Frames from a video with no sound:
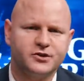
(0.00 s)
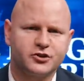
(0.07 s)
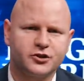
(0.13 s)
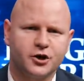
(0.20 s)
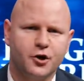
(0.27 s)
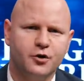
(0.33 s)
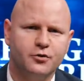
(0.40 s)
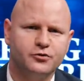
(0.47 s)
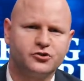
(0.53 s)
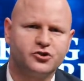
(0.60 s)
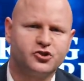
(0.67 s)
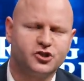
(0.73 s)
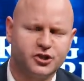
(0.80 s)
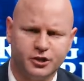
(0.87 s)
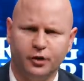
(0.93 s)
shows
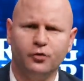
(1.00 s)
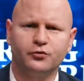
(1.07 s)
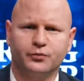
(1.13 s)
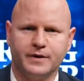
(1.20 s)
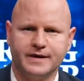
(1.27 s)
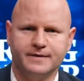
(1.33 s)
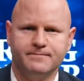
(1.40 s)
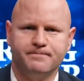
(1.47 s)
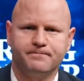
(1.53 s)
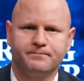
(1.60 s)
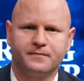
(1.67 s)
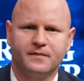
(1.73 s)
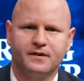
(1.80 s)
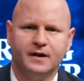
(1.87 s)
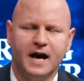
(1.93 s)
children
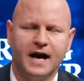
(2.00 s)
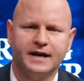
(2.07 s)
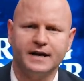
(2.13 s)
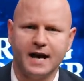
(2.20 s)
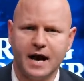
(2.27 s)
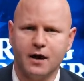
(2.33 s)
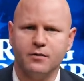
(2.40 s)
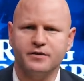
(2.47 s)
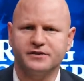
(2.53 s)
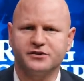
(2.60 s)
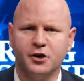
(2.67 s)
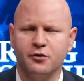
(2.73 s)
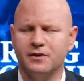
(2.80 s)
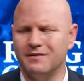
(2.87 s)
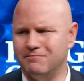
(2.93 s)
at an
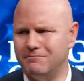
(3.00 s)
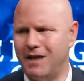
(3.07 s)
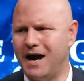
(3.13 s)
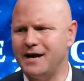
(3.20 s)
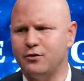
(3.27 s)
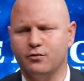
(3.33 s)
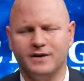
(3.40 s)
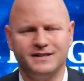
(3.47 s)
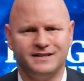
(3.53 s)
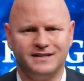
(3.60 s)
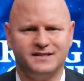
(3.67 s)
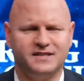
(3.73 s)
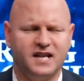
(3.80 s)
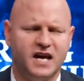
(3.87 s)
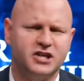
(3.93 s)
Arizona migrant
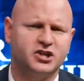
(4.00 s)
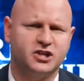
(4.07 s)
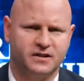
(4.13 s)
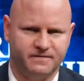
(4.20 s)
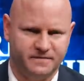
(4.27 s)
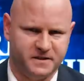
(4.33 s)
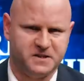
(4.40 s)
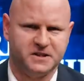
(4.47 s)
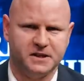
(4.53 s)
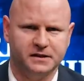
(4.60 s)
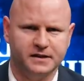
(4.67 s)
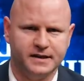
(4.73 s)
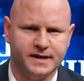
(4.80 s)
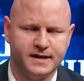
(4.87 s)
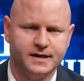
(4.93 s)
detention
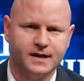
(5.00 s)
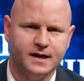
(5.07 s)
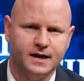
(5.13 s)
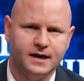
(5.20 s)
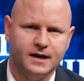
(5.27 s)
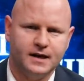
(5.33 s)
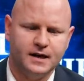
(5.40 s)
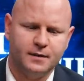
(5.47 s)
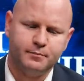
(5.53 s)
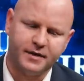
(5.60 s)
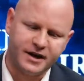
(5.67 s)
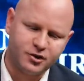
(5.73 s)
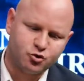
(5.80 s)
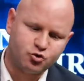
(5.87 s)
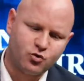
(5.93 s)
facility
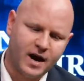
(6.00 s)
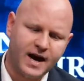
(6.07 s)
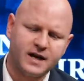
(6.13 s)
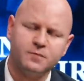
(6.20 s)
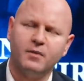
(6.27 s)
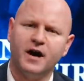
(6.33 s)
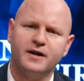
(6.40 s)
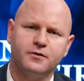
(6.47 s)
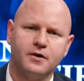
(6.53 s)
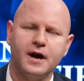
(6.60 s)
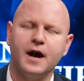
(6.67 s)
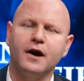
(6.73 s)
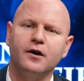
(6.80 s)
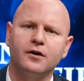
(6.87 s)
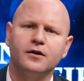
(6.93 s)
being dragged by their
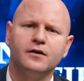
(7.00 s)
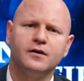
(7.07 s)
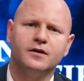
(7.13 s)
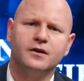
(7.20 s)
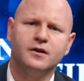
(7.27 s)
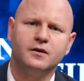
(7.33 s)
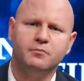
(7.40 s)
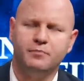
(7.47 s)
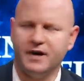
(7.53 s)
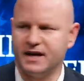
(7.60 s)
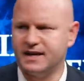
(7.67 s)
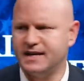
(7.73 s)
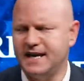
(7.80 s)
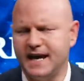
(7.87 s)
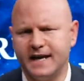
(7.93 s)
hair, being
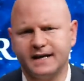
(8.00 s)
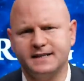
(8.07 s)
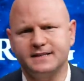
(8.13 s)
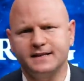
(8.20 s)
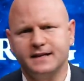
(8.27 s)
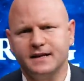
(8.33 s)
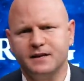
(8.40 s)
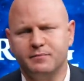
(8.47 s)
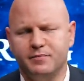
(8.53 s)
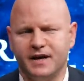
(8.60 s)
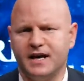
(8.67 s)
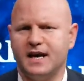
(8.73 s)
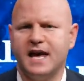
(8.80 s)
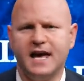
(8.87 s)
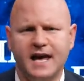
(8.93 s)
kicked,
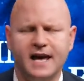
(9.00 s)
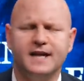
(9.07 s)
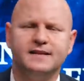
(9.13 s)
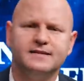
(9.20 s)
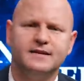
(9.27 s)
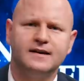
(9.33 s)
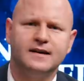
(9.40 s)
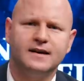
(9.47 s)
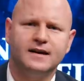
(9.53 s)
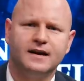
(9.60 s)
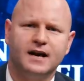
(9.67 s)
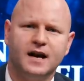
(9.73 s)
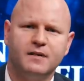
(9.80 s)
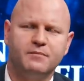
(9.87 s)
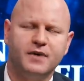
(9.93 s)
being hit,
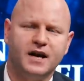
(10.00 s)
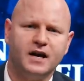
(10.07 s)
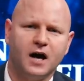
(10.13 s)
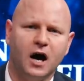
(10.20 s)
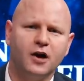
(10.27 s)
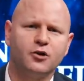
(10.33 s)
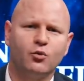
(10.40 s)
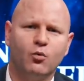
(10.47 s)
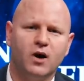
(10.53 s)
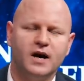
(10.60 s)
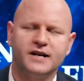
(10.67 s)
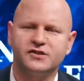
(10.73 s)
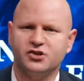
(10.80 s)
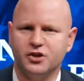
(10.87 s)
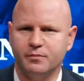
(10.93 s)
and being
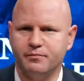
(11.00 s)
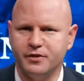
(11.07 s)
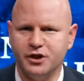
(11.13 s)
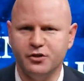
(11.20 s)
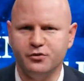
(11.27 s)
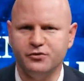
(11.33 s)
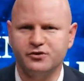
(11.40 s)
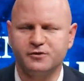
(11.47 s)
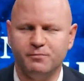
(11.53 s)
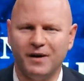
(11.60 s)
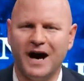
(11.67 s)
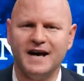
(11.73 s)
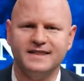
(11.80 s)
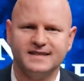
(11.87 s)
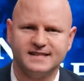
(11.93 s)
otherwise abused
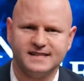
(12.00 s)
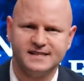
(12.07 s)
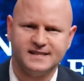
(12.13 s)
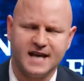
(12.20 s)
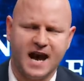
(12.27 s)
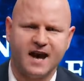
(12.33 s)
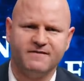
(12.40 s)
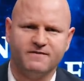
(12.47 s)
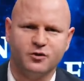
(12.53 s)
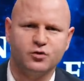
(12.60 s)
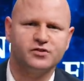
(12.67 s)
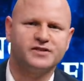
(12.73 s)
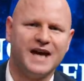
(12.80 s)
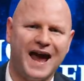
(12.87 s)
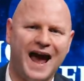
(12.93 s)
by the
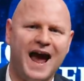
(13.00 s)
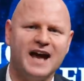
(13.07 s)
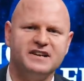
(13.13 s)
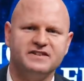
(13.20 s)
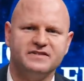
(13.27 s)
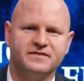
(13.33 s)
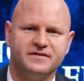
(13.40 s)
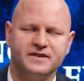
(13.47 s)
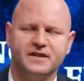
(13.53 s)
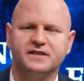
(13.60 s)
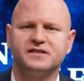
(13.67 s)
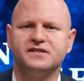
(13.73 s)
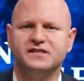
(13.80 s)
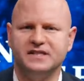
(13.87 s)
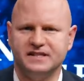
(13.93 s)
staffers at
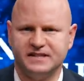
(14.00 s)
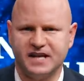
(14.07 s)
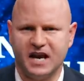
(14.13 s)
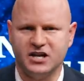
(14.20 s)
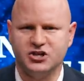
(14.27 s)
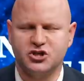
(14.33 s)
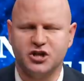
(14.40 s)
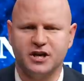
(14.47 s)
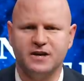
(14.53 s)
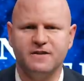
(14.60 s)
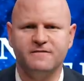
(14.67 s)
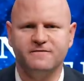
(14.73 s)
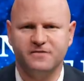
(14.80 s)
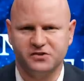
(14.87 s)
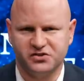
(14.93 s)
this detention
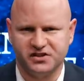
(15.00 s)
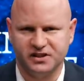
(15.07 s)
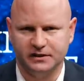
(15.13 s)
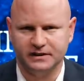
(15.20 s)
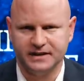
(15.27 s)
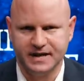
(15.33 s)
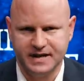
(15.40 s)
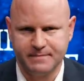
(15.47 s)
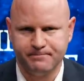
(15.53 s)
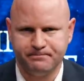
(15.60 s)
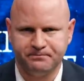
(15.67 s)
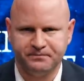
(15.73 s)
facility.